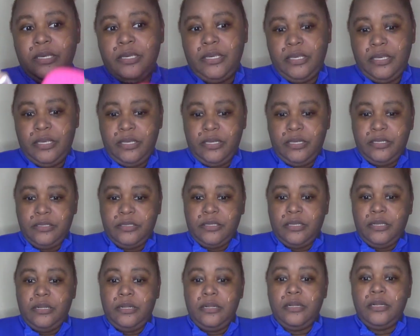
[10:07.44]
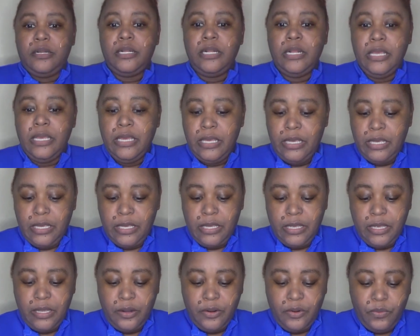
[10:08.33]
It is a
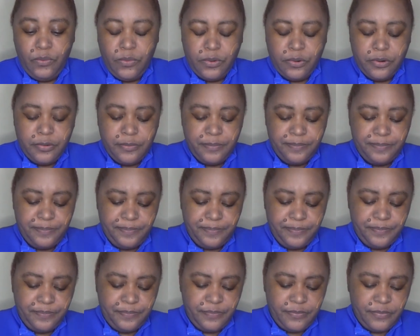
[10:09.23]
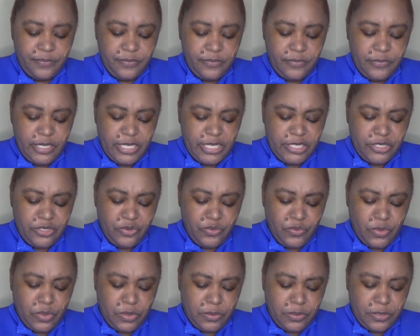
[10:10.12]
little warm, little too
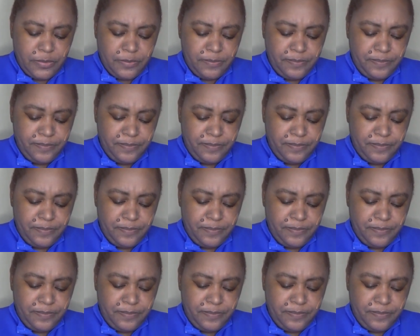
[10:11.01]
warm.